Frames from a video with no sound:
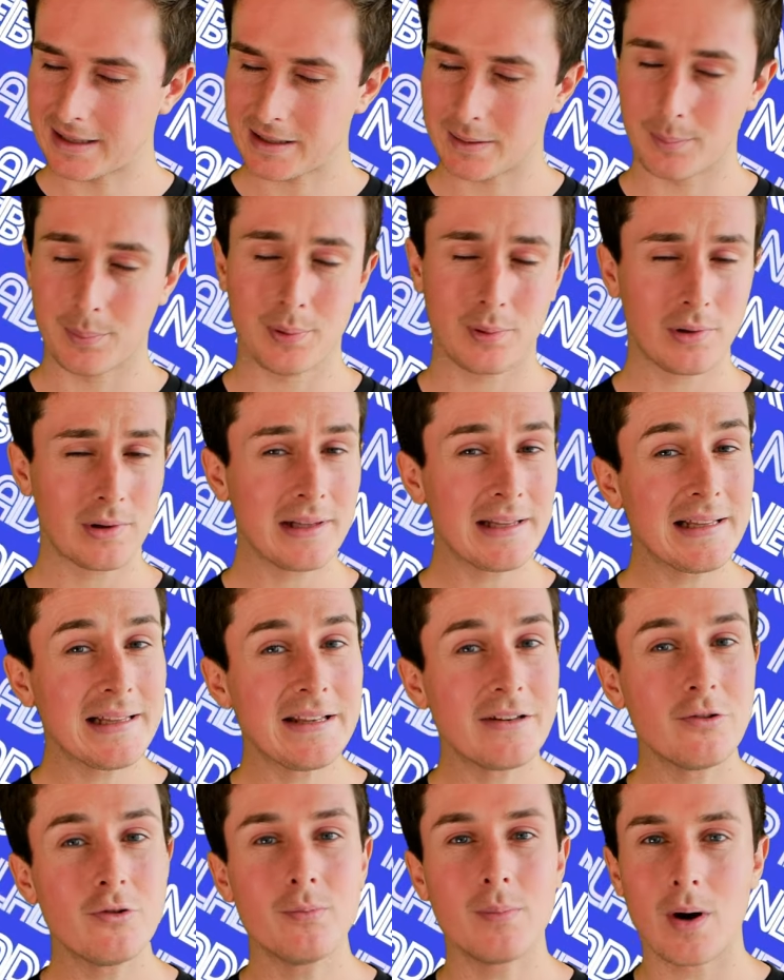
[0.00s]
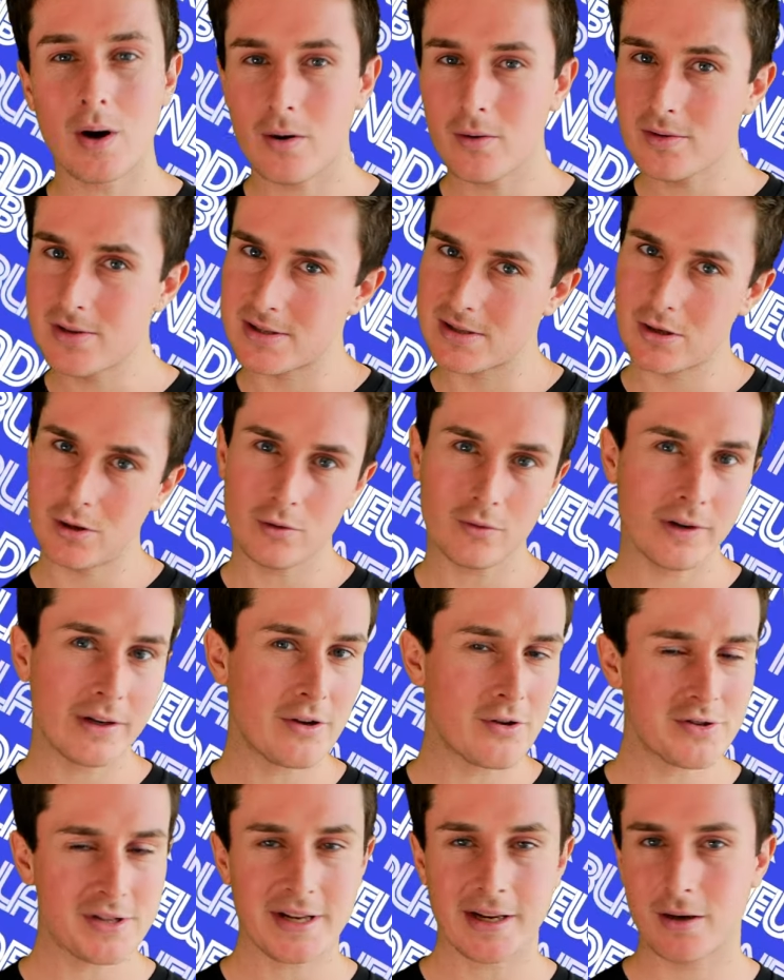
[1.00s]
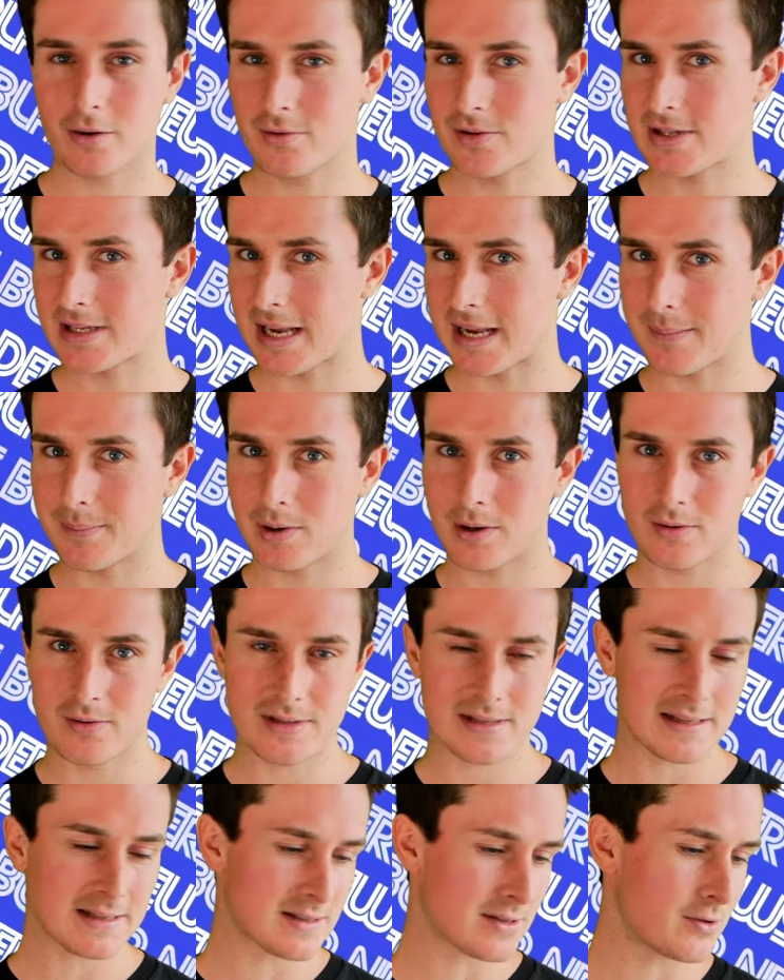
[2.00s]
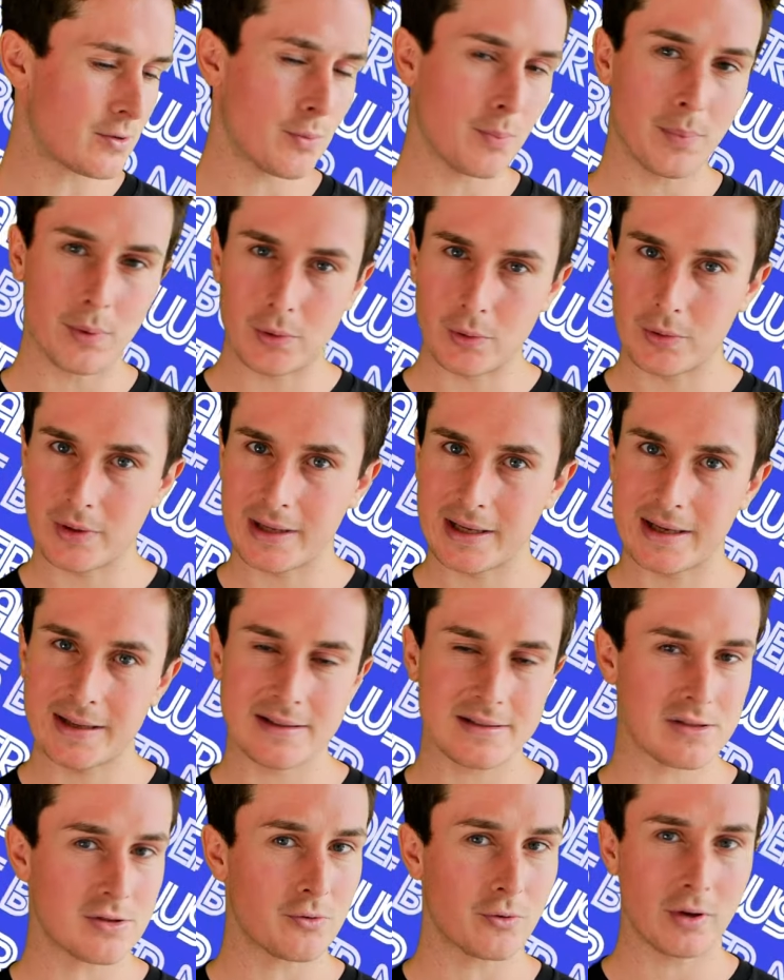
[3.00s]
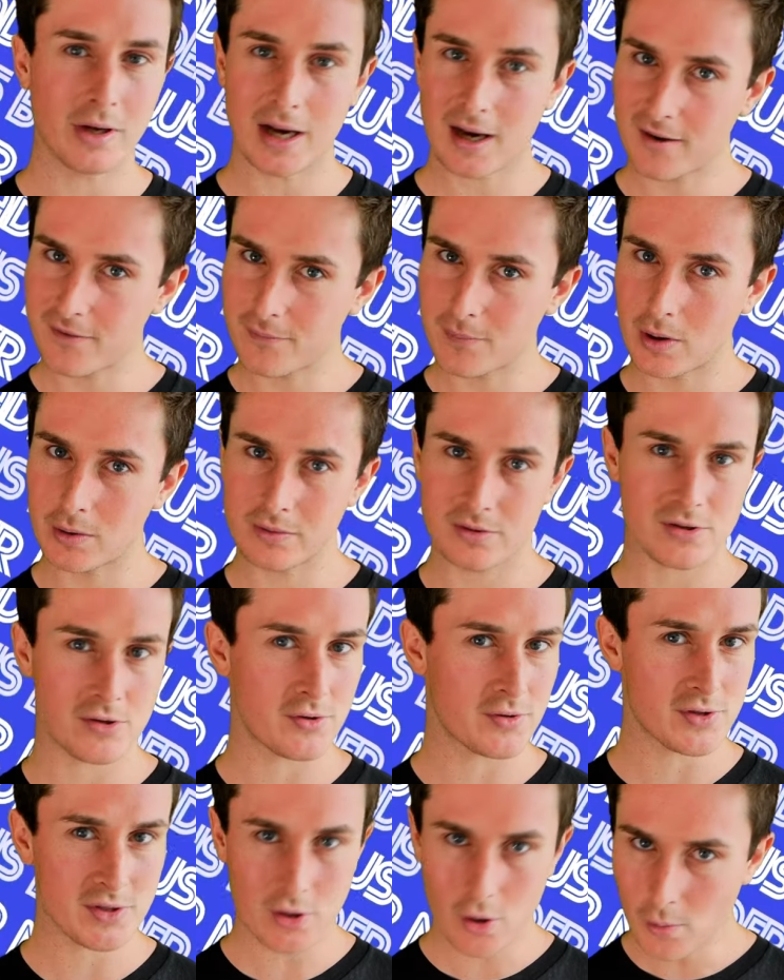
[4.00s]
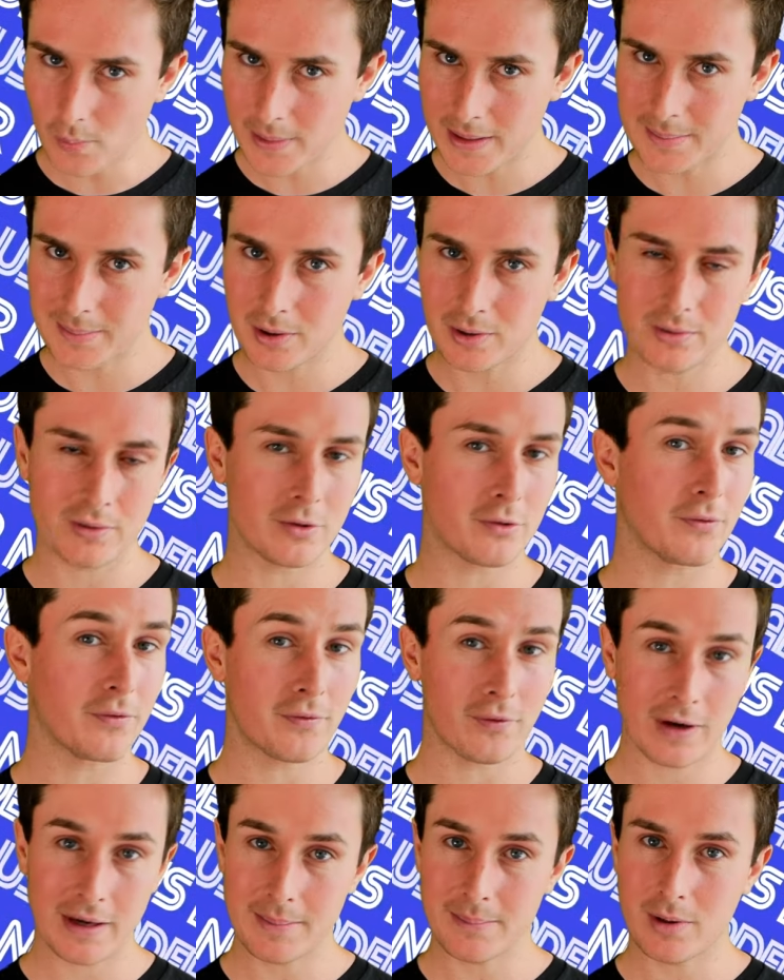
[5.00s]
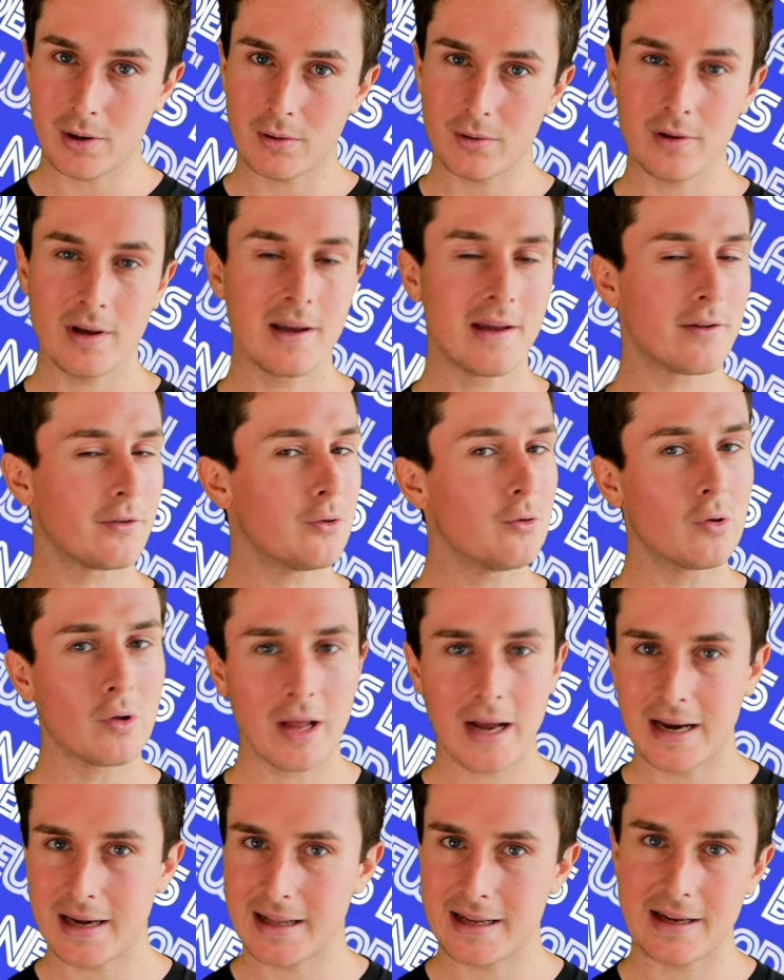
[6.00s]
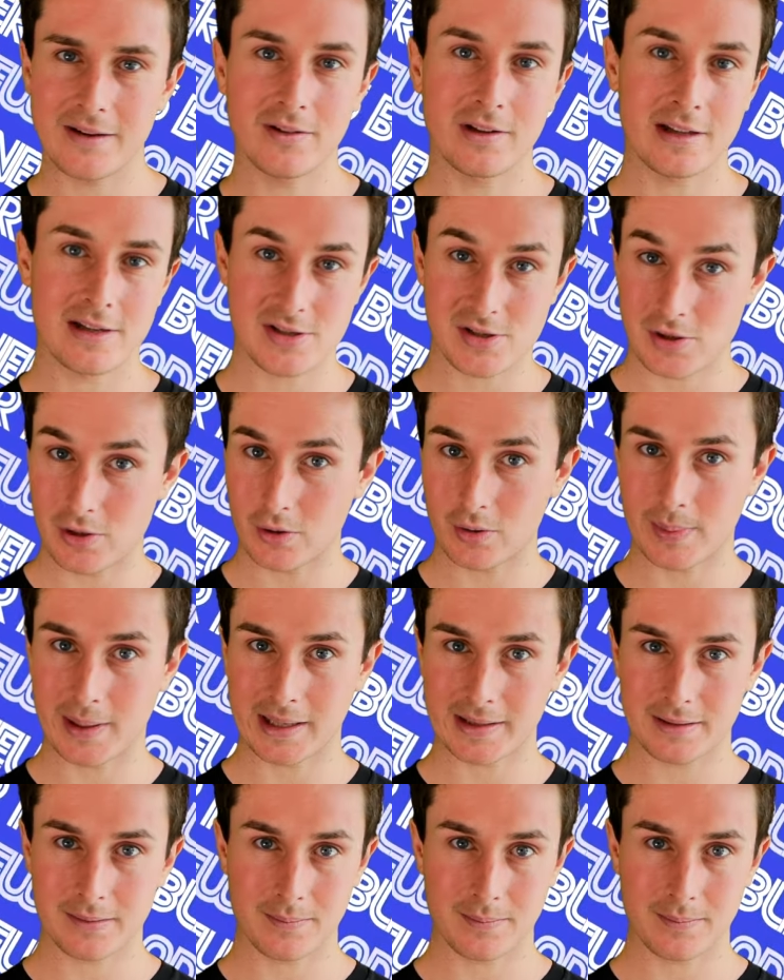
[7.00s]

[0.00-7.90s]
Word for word: are completely new molds, no reusing old skate molds. There's a new boot here, there's a new cuff mold, a new sole plate mold, a new frame mold, new liner, everything's new about